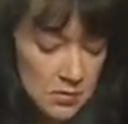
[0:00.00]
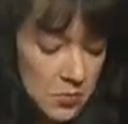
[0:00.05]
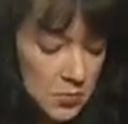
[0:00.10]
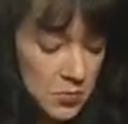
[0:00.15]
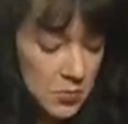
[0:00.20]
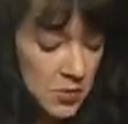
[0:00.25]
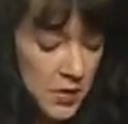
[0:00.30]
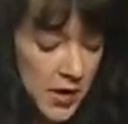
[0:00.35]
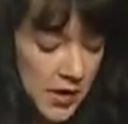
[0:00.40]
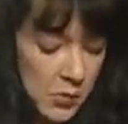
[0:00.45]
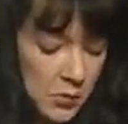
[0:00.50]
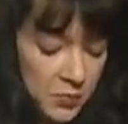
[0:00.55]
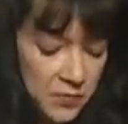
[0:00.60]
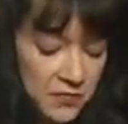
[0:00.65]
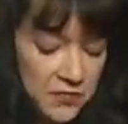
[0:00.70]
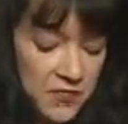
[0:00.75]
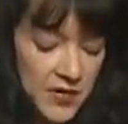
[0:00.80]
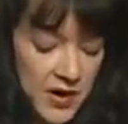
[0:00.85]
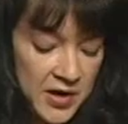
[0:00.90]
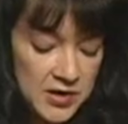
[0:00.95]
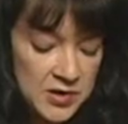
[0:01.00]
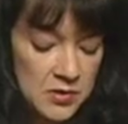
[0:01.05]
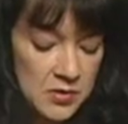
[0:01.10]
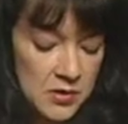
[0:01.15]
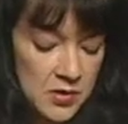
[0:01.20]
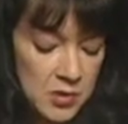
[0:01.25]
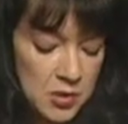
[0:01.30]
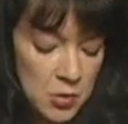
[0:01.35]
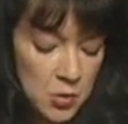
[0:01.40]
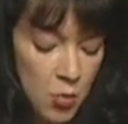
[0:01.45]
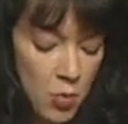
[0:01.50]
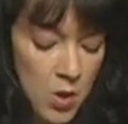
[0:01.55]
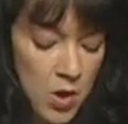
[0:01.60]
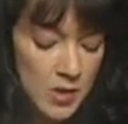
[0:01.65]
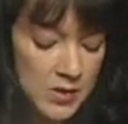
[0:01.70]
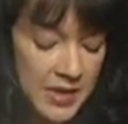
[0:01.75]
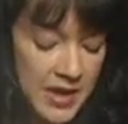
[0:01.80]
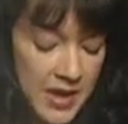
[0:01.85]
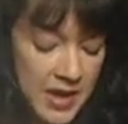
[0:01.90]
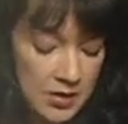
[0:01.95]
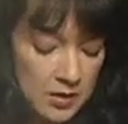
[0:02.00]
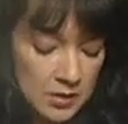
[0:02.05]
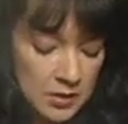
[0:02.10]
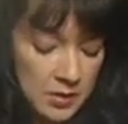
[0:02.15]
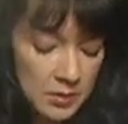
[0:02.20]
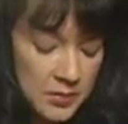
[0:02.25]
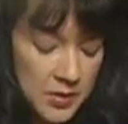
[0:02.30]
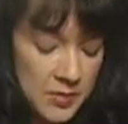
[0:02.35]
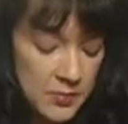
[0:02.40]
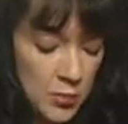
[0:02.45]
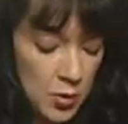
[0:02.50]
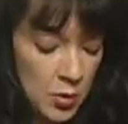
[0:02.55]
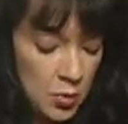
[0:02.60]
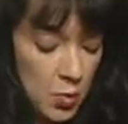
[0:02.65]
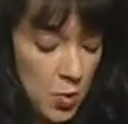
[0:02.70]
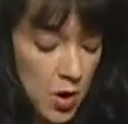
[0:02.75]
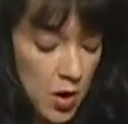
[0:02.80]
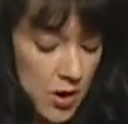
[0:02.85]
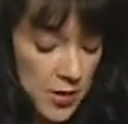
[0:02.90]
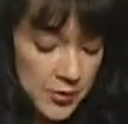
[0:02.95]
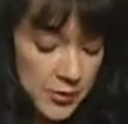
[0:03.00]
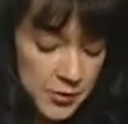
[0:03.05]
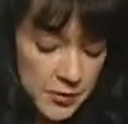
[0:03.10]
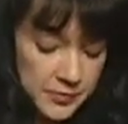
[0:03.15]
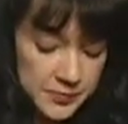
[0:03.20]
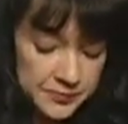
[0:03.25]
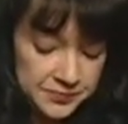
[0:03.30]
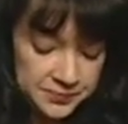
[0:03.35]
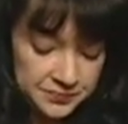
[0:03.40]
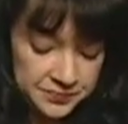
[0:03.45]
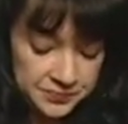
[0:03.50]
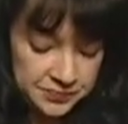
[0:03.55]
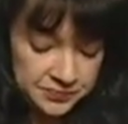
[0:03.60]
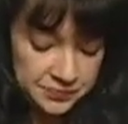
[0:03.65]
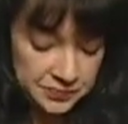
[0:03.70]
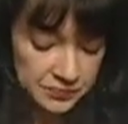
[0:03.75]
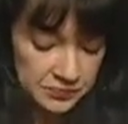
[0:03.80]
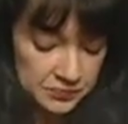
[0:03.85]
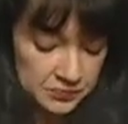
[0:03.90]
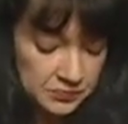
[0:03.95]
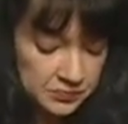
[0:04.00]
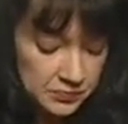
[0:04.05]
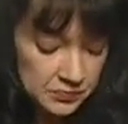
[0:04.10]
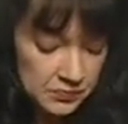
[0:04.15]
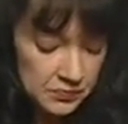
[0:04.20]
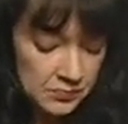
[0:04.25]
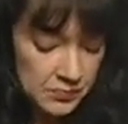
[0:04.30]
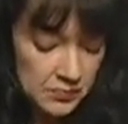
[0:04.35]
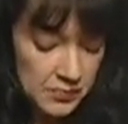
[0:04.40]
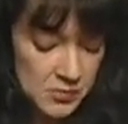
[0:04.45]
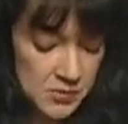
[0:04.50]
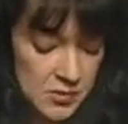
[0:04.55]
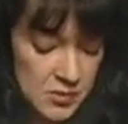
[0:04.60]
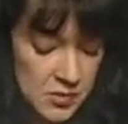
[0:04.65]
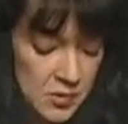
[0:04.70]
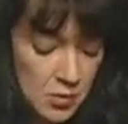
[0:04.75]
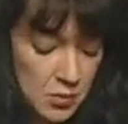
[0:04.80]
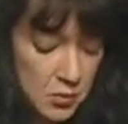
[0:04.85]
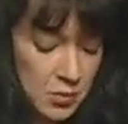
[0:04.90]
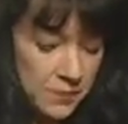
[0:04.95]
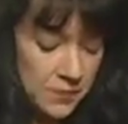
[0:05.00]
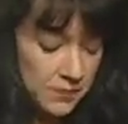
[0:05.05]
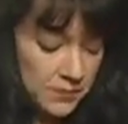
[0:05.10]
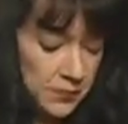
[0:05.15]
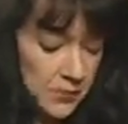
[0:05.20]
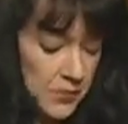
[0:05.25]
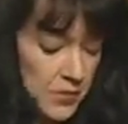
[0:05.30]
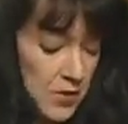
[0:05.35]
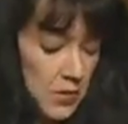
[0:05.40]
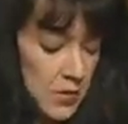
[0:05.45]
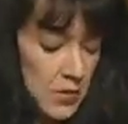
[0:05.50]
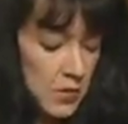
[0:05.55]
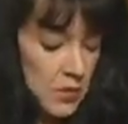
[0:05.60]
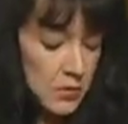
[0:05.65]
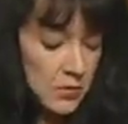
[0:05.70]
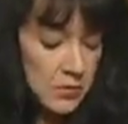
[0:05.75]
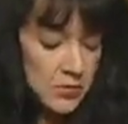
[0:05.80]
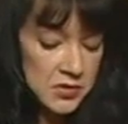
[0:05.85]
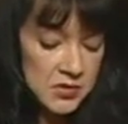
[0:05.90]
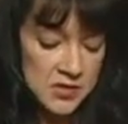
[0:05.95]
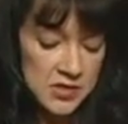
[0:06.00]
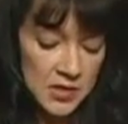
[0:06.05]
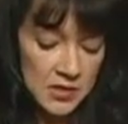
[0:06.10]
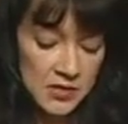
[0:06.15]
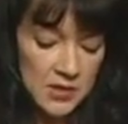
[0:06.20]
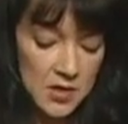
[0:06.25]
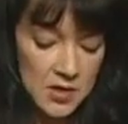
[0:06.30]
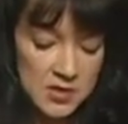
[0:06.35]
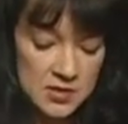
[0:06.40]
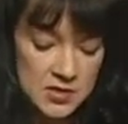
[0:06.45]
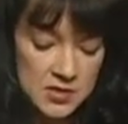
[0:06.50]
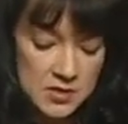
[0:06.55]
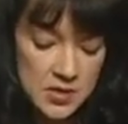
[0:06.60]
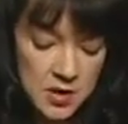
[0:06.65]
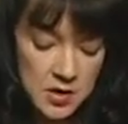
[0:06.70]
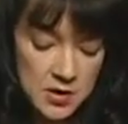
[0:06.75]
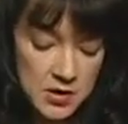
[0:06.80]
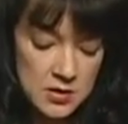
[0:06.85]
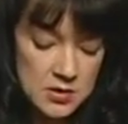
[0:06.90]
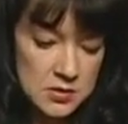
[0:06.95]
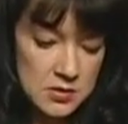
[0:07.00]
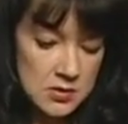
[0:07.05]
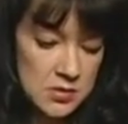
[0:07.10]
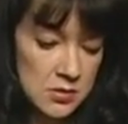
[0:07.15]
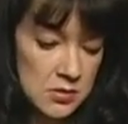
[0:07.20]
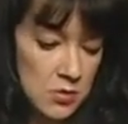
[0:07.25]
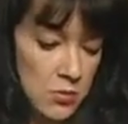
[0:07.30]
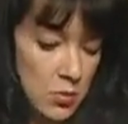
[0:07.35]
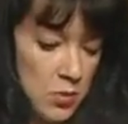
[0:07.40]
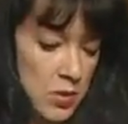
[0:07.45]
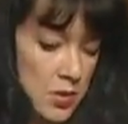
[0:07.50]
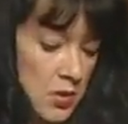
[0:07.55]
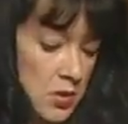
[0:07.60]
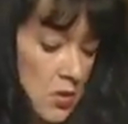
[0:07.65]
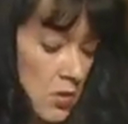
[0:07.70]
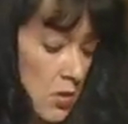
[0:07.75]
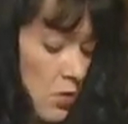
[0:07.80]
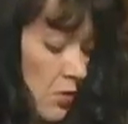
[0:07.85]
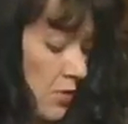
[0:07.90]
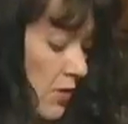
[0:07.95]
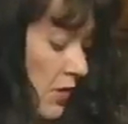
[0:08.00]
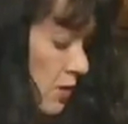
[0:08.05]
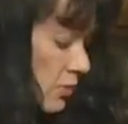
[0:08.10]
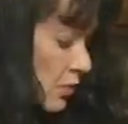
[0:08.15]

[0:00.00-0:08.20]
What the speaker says: you might find that you want to add a little bit more water. So just set that aside until we know that